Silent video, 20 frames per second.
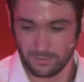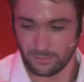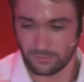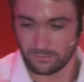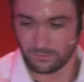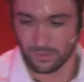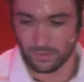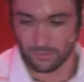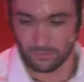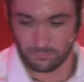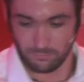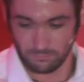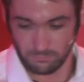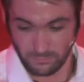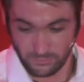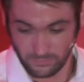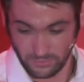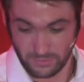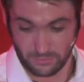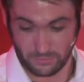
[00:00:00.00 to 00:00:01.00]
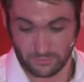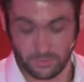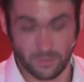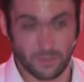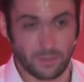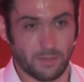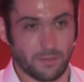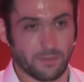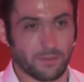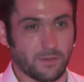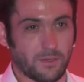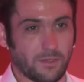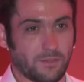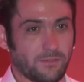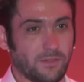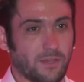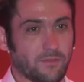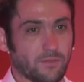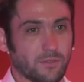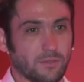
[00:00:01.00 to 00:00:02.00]
So since
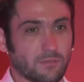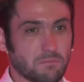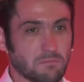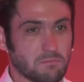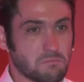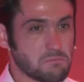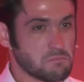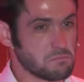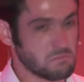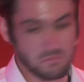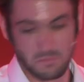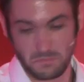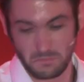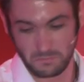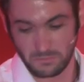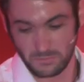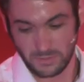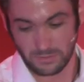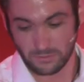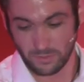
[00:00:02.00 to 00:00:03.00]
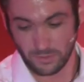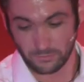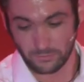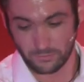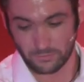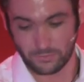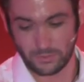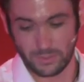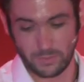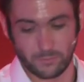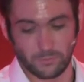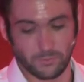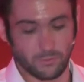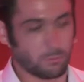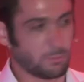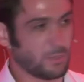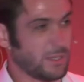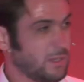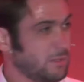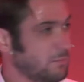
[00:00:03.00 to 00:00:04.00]
1937, there doesn't seem to
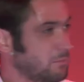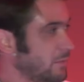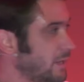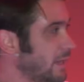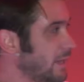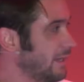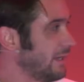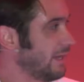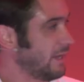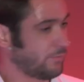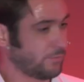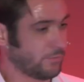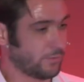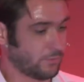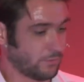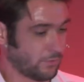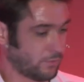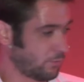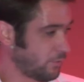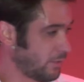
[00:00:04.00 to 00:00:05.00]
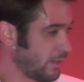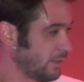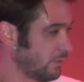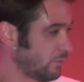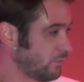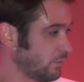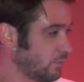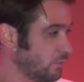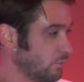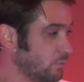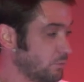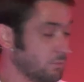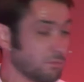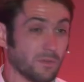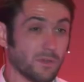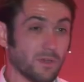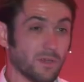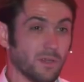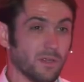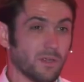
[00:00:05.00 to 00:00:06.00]
have been any effort to create a tool
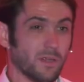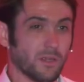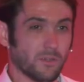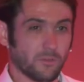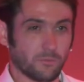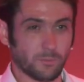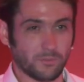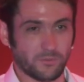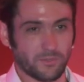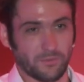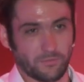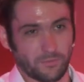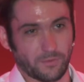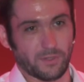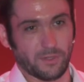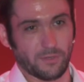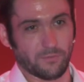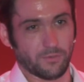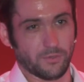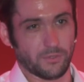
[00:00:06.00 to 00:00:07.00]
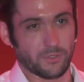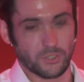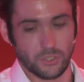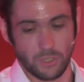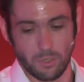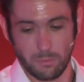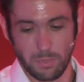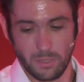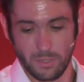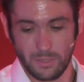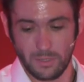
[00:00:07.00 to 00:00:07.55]
specifically for the job.